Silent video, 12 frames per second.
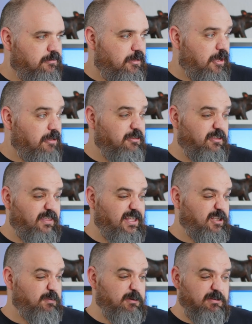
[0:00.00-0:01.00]
Uh, other than that,
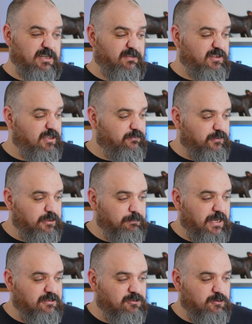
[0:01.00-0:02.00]
that's pretty much everything for this
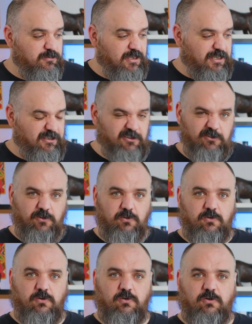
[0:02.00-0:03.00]
patch Tuesday. It's
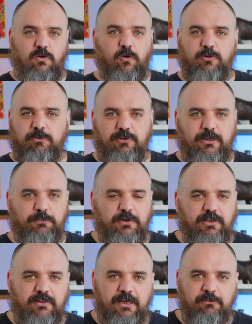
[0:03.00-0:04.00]
ultimately a
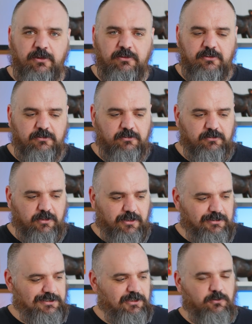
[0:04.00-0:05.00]
pretty light month.
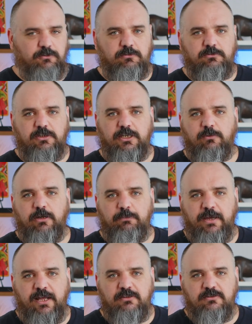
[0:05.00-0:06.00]
Still, you're gonna want
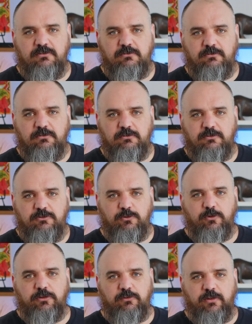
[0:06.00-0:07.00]
to patch
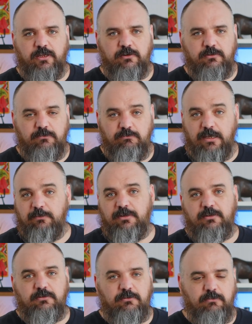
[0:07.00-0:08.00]
sooner than later.
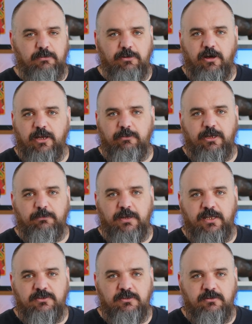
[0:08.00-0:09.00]
Maybe maybe automate your
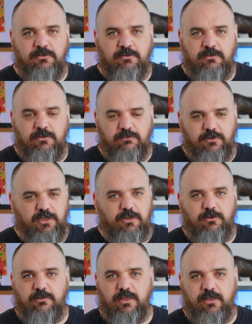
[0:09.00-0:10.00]
patching if you're
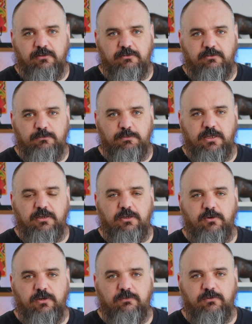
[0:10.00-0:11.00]
gonna do that.
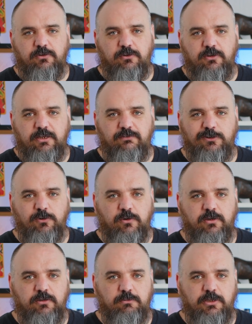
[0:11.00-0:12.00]
PDQ and
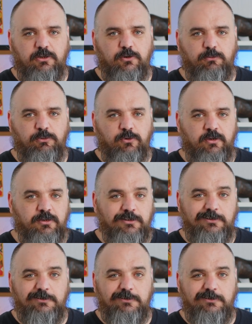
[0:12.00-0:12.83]
inventory, PDQ deploy.